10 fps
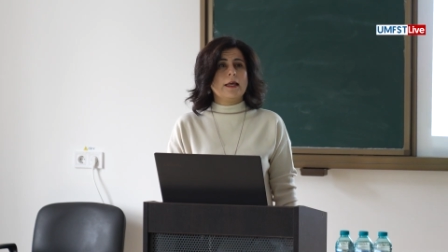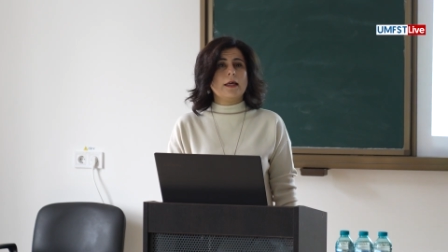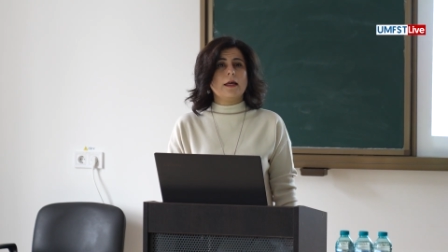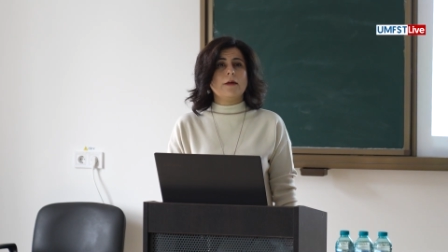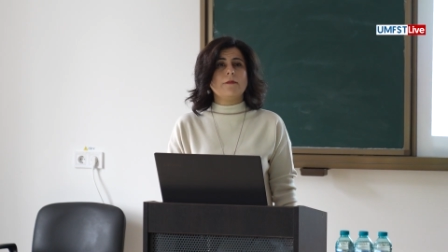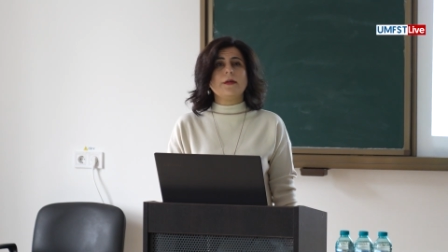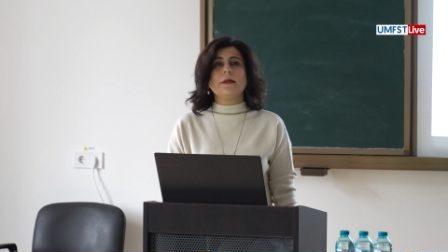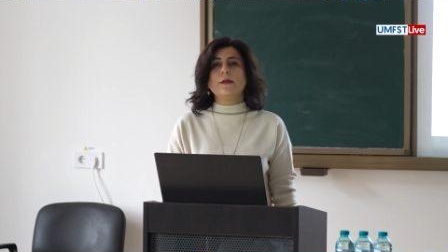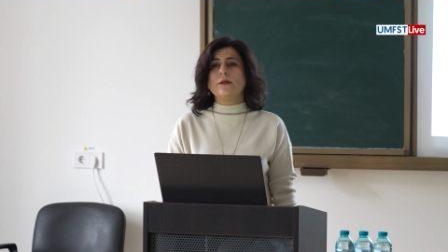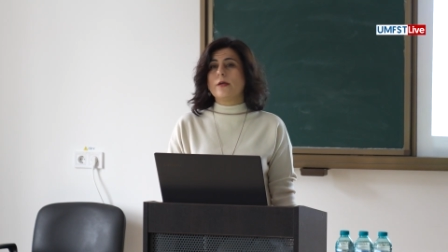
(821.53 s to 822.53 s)

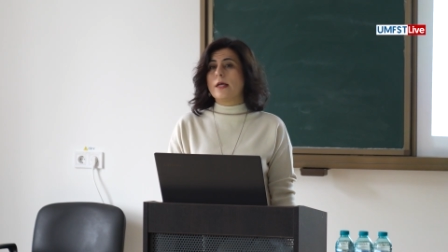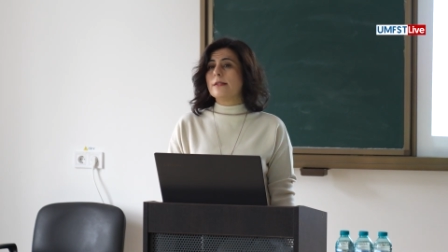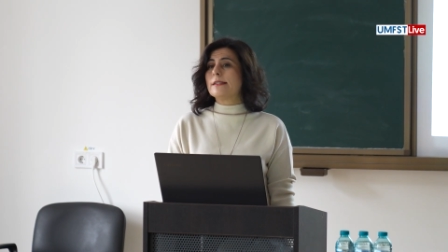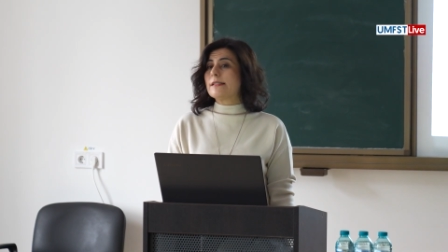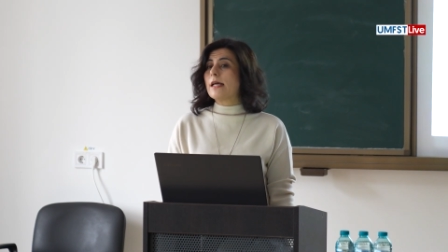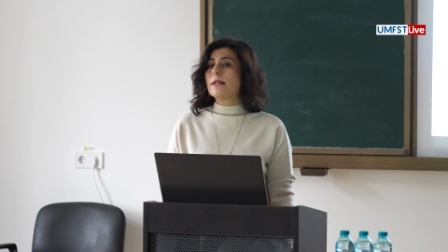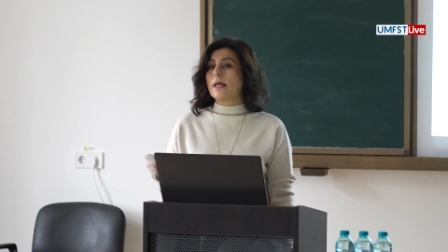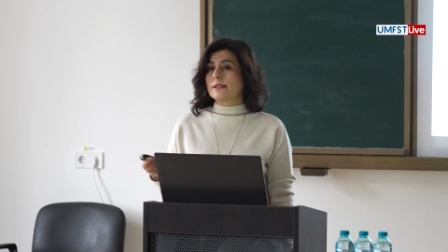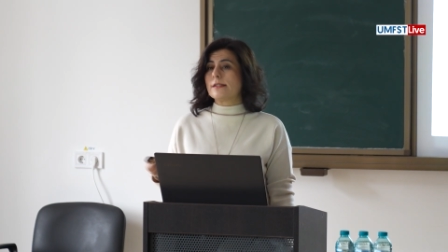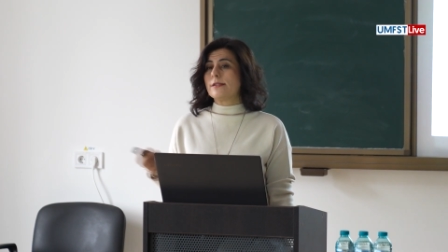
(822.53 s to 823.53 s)
And
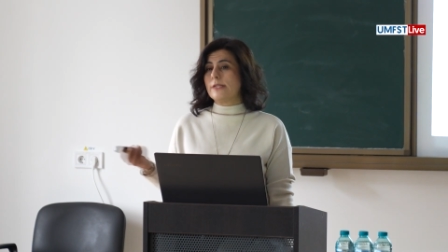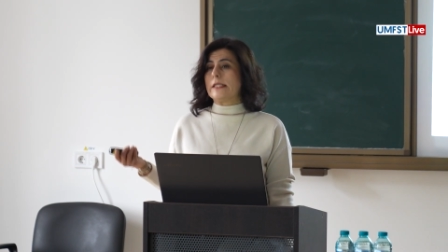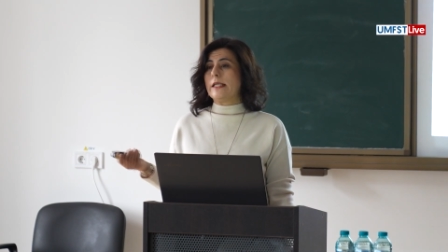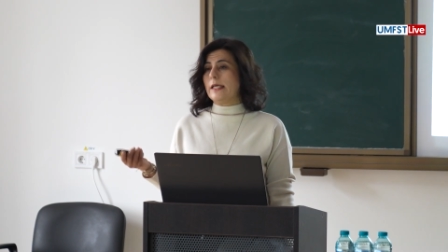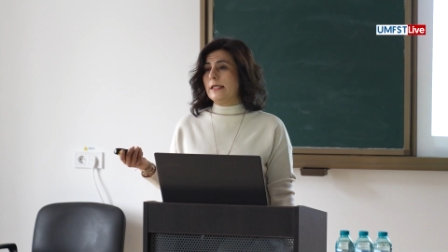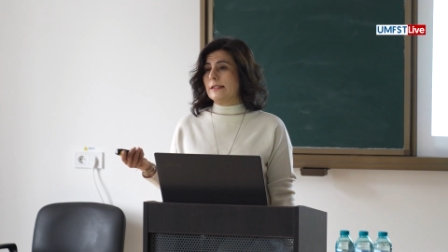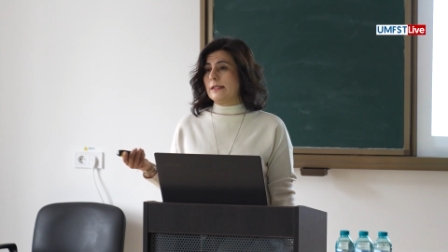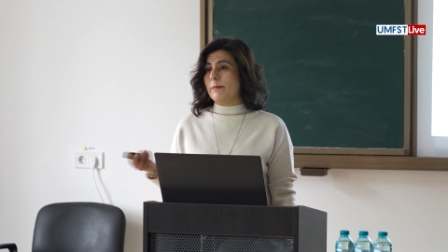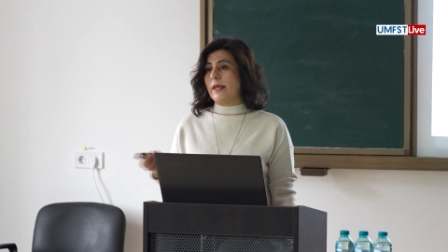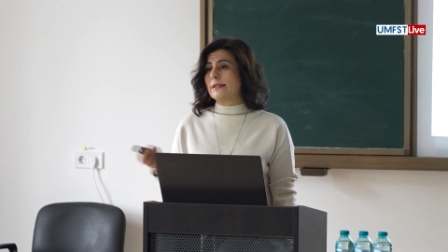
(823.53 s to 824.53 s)
standards is really
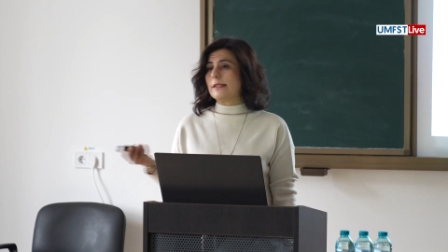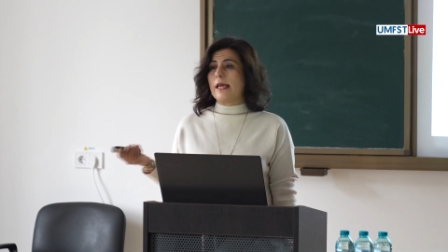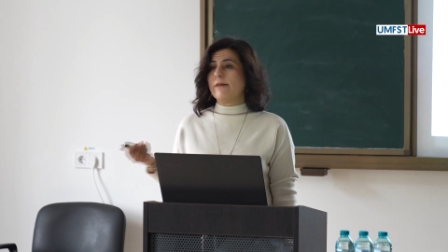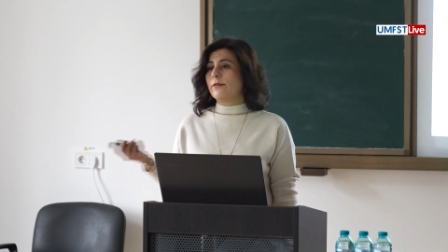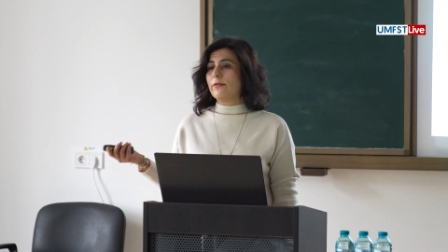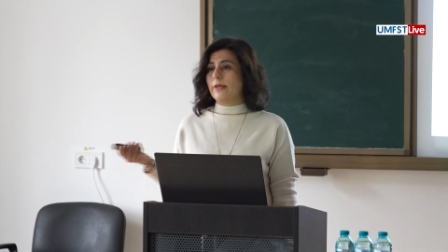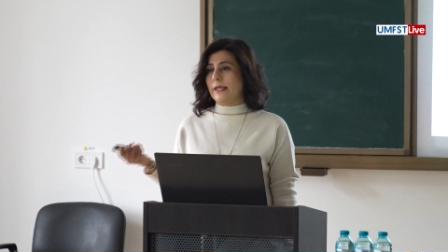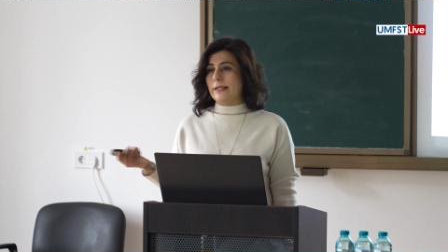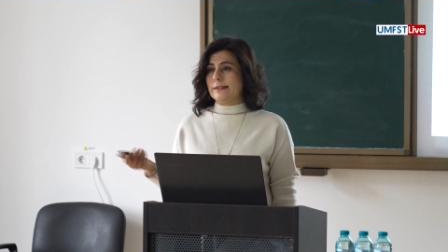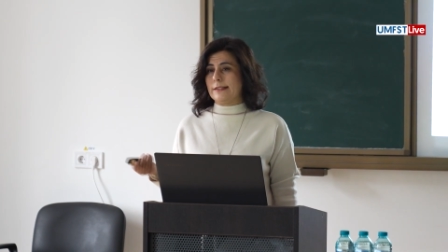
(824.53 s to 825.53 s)
easy, makes everything
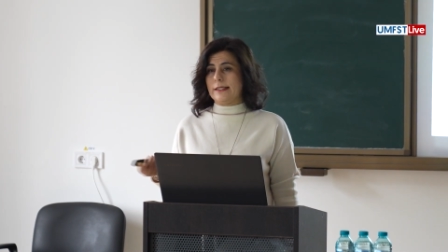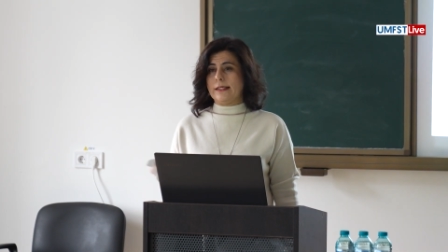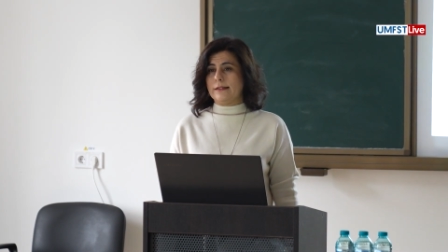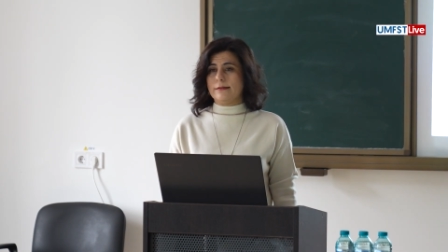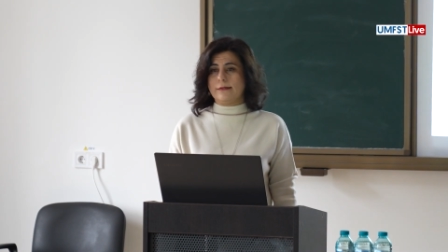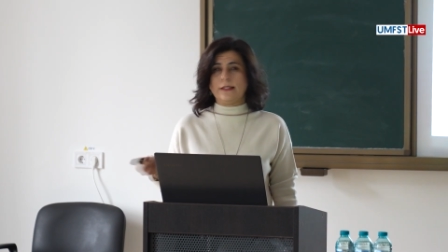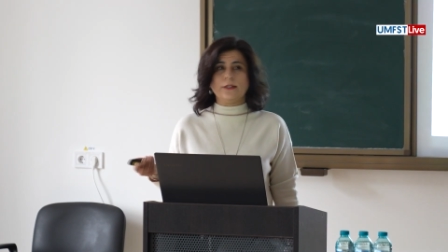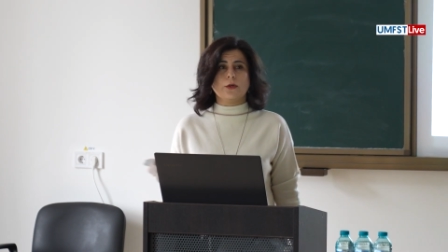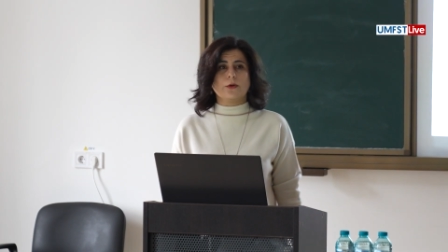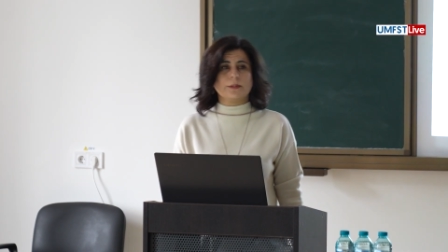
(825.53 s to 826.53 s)
easy
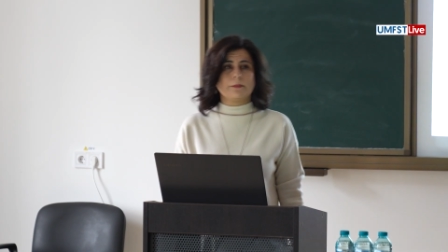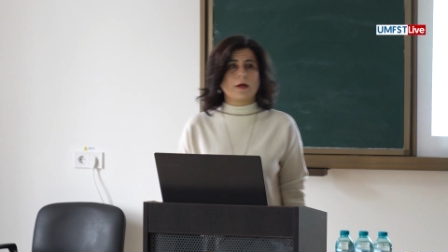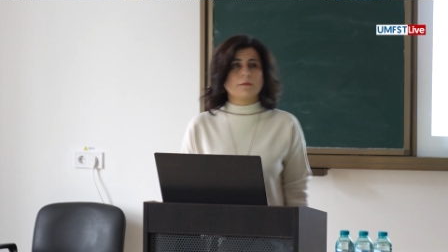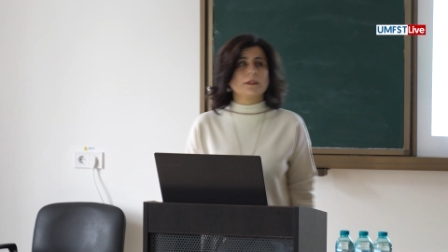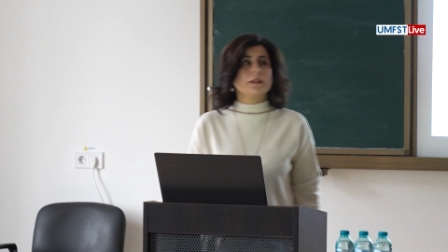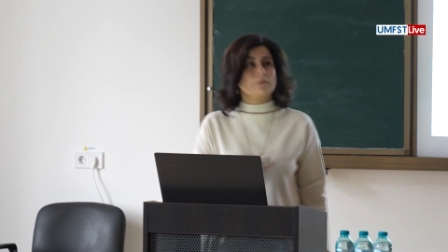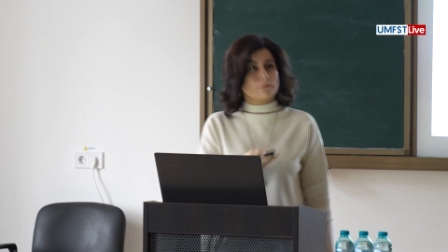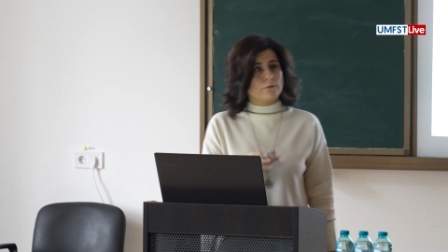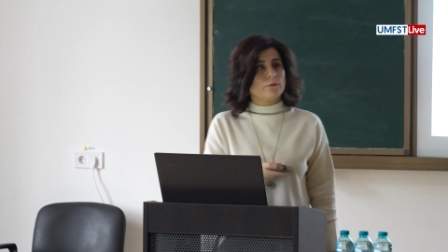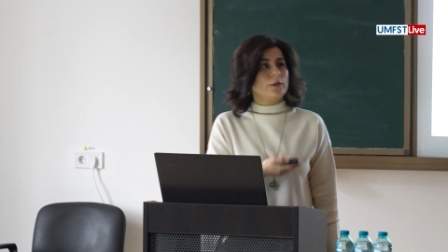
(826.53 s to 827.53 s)
in your department.